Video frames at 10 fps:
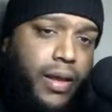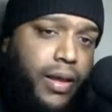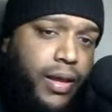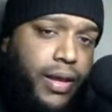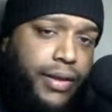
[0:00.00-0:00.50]

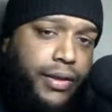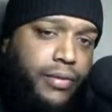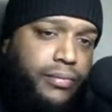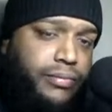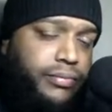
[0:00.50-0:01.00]
And,
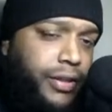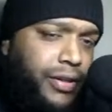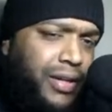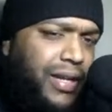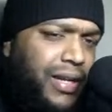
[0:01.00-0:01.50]

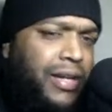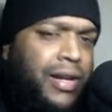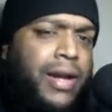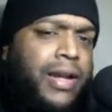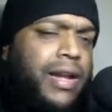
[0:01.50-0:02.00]

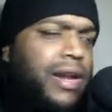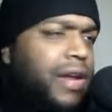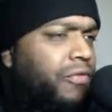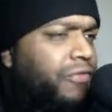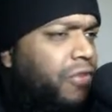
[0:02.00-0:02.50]
I
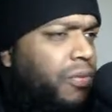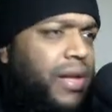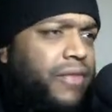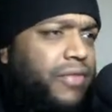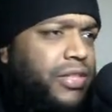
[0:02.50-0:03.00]
don't feel
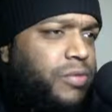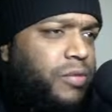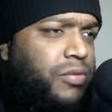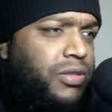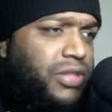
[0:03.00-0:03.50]
bad for these
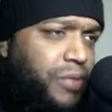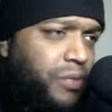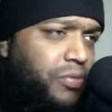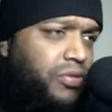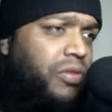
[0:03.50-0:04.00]
people because these
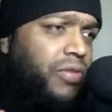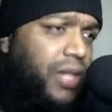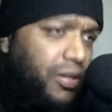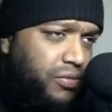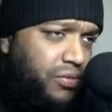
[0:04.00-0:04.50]
people sold
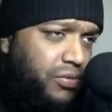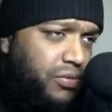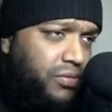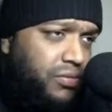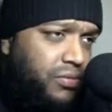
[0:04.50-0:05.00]
out.
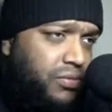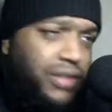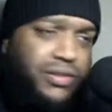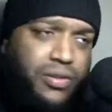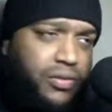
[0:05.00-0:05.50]
They
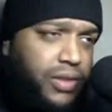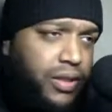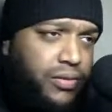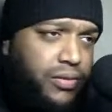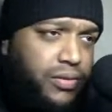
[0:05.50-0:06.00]
sold
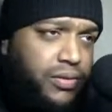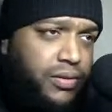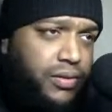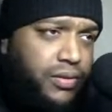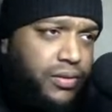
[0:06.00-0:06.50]
out.
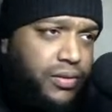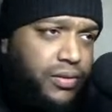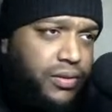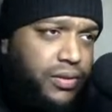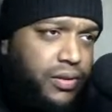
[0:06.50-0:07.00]

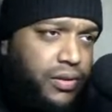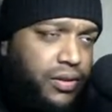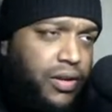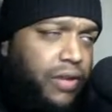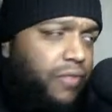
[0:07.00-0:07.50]

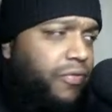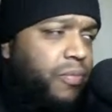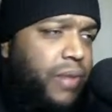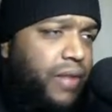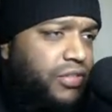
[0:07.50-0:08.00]
I don't feel
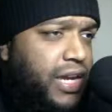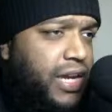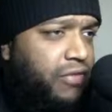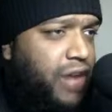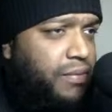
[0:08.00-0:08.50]
bad for
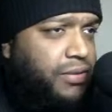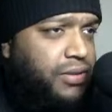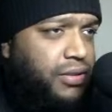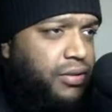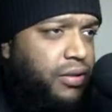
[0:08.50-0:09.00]
Jackie
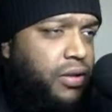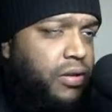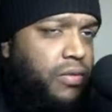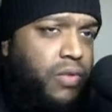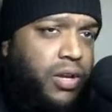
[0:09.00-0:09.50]
Robinson
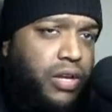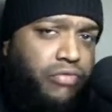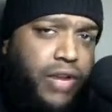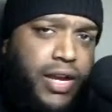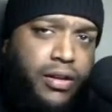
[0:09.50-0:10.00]
when he
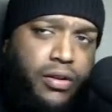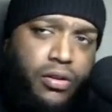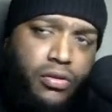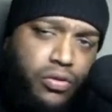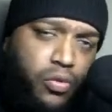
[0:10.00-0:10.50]
ran
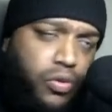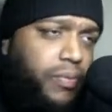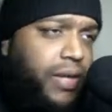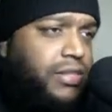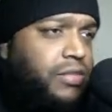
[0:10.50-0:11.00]
through the
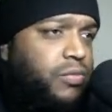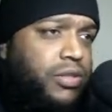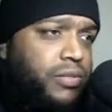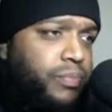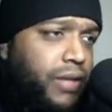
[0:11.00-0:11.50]
bases with
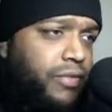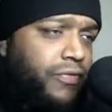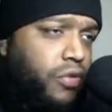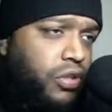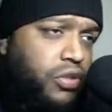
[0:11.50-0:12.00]
the big
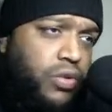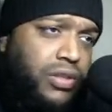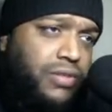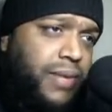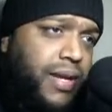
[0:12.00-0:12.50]
42 on
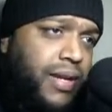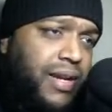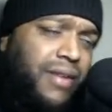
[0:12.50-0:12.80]
his back.